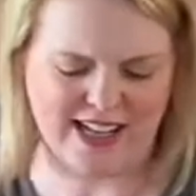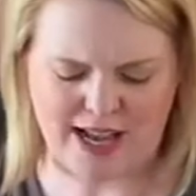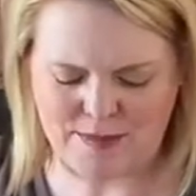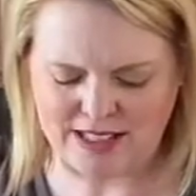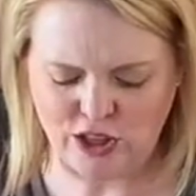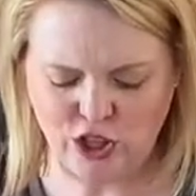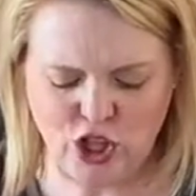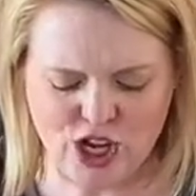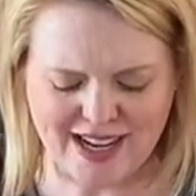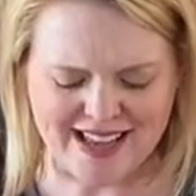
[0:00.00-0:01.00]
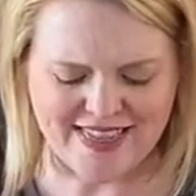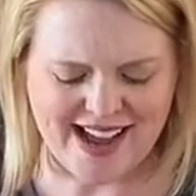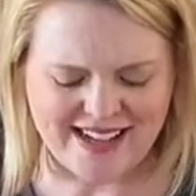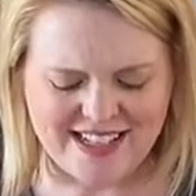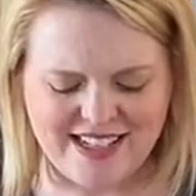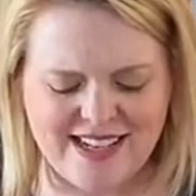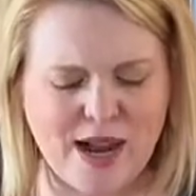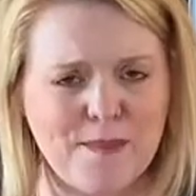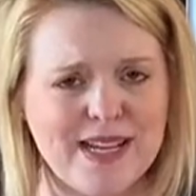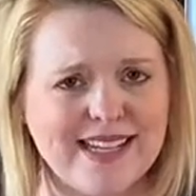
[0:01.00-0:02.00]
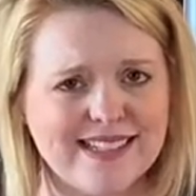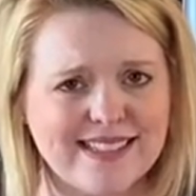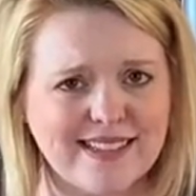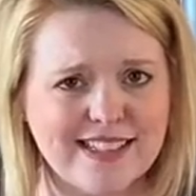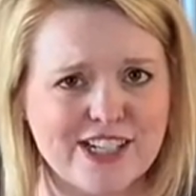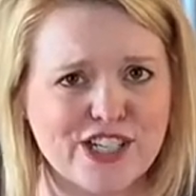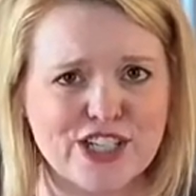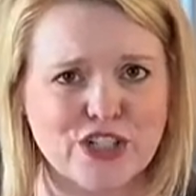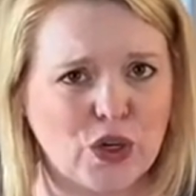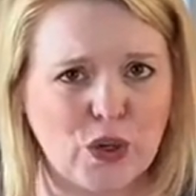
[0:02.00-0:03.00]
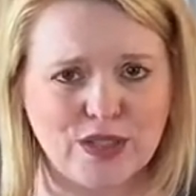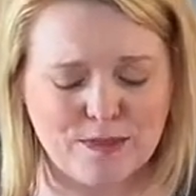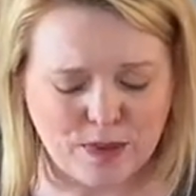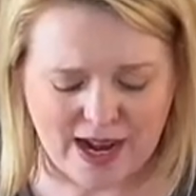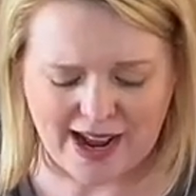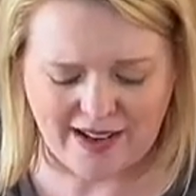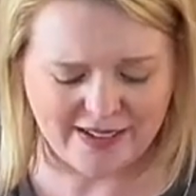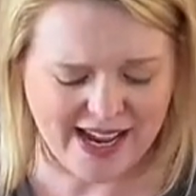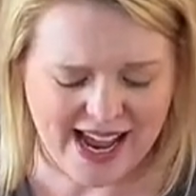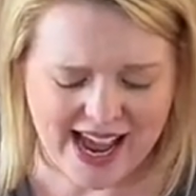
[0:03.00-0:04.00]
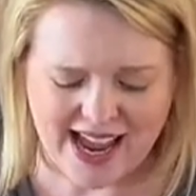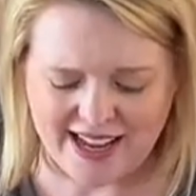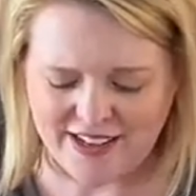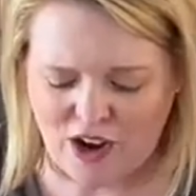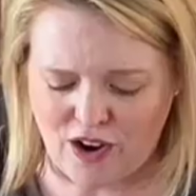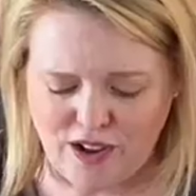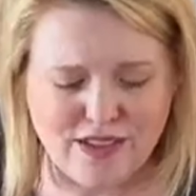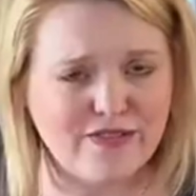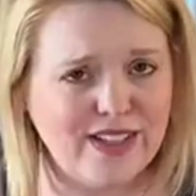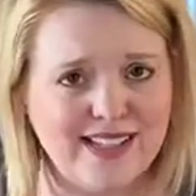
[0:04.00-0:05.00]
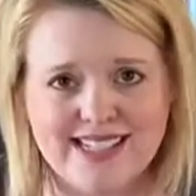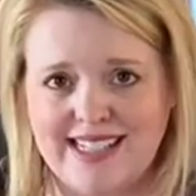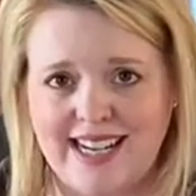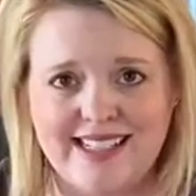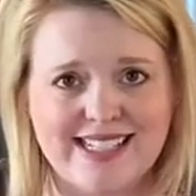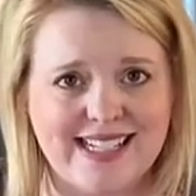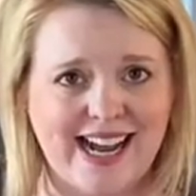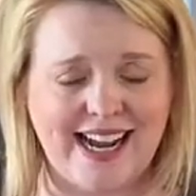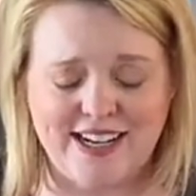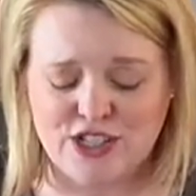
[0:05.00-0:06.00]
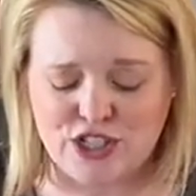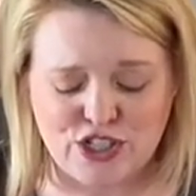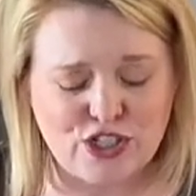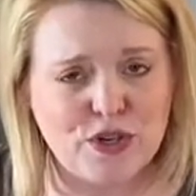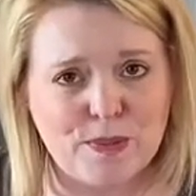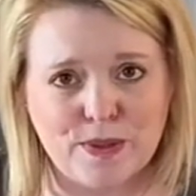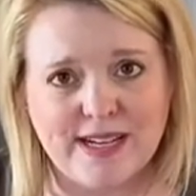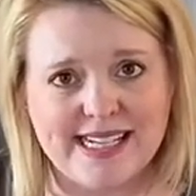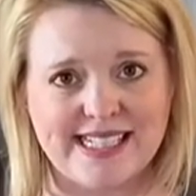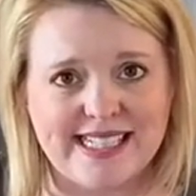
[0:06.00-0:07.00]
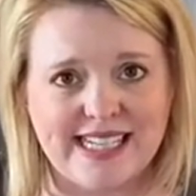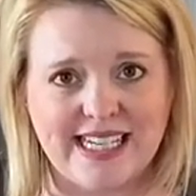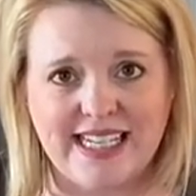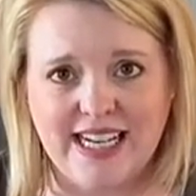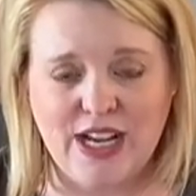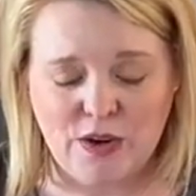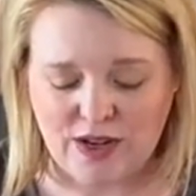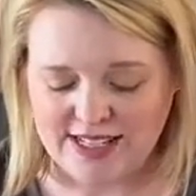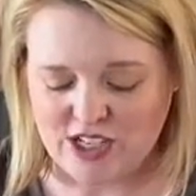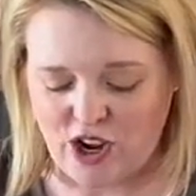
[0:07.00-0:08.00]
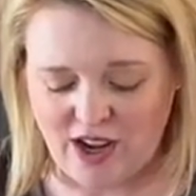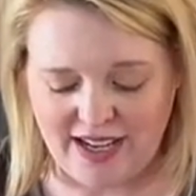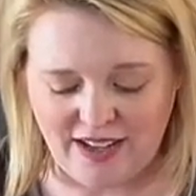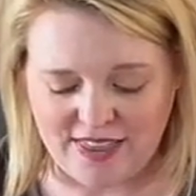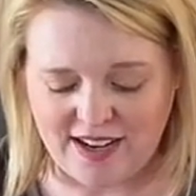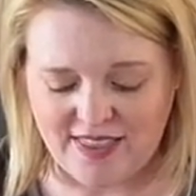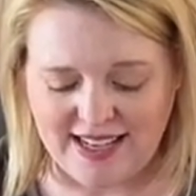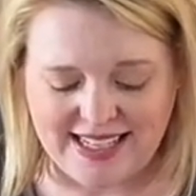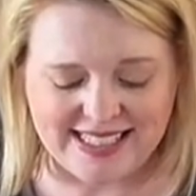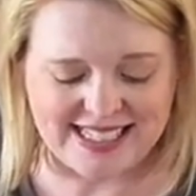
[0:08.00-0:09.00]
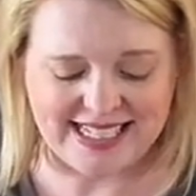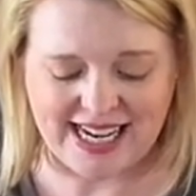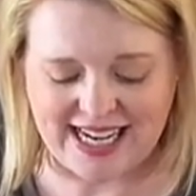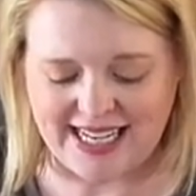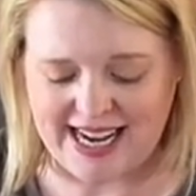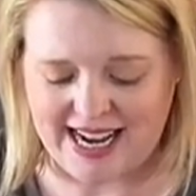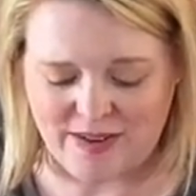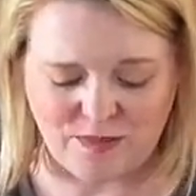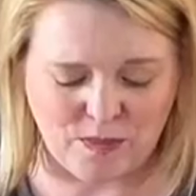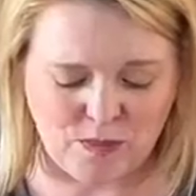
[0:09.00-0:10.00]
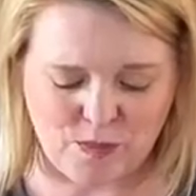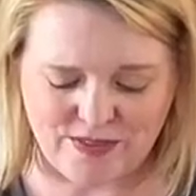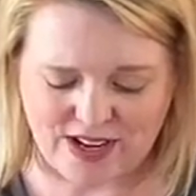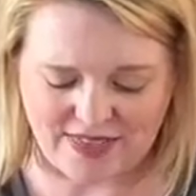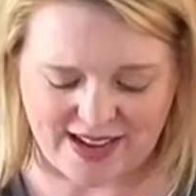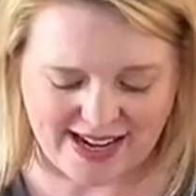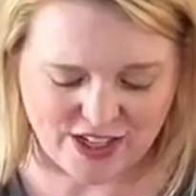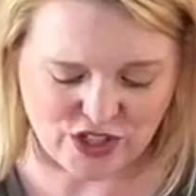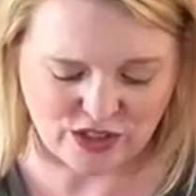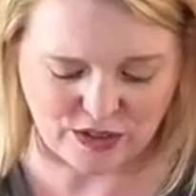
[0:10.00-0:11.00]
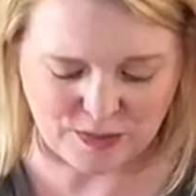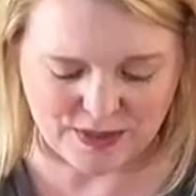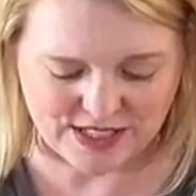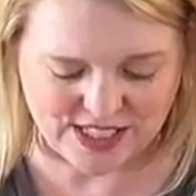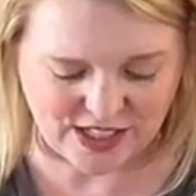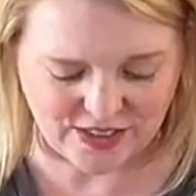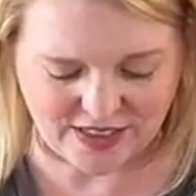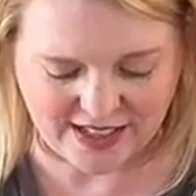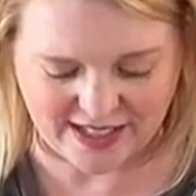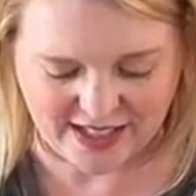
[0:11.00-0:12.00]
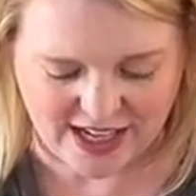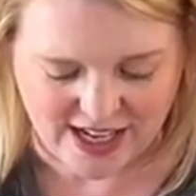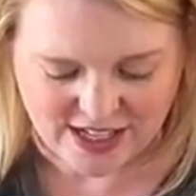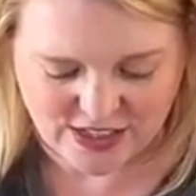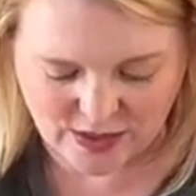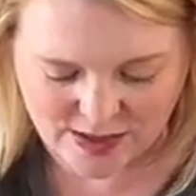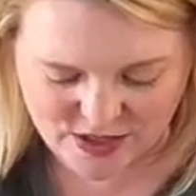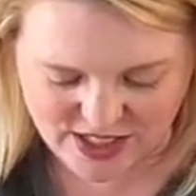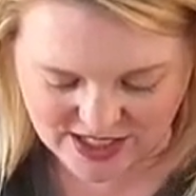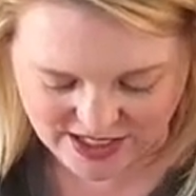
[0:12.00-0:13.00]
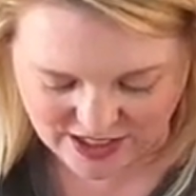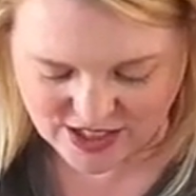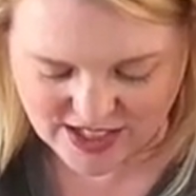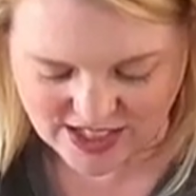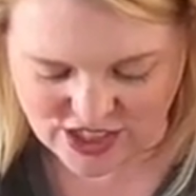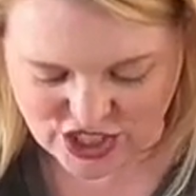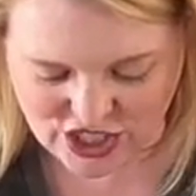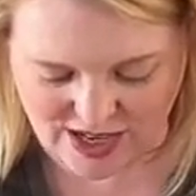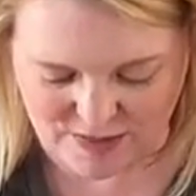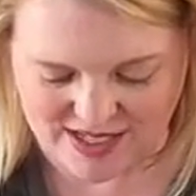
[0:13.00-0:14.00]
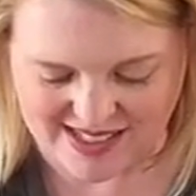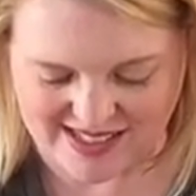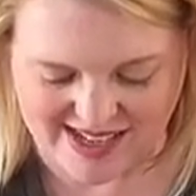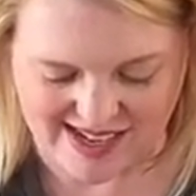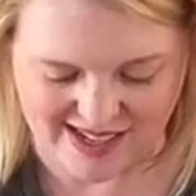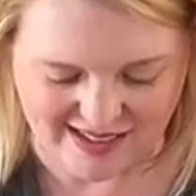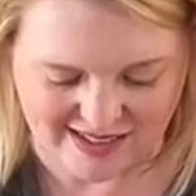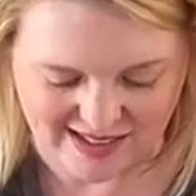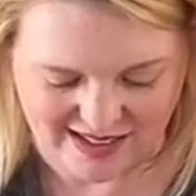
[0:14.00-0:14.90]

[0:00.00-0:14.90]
I mean, look at that yummy, delicious golden brown, and all the filling stayed inside. Super easy. It's all healthy on the inside, and we've got that extra little bit of salt there. So I'm just gonna chop these down